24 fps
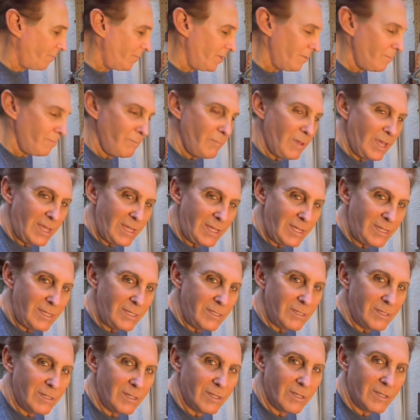the
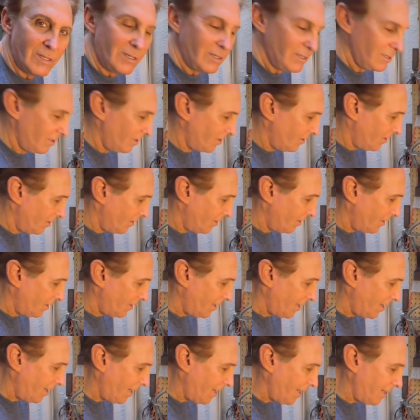main
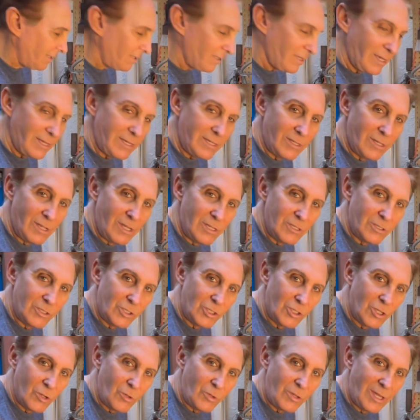highlight and
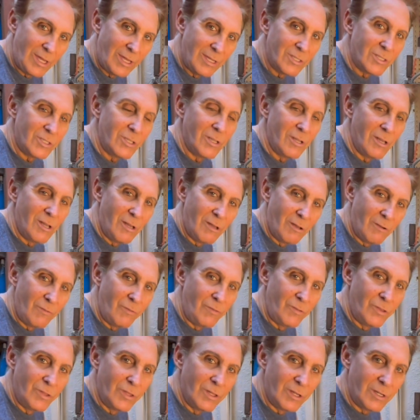showcase
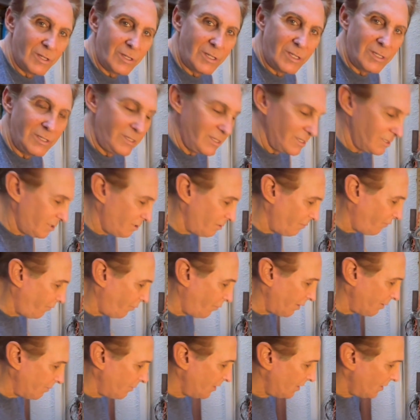of the
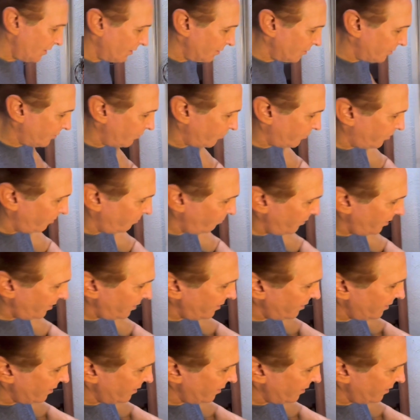Caudiciform. So to me,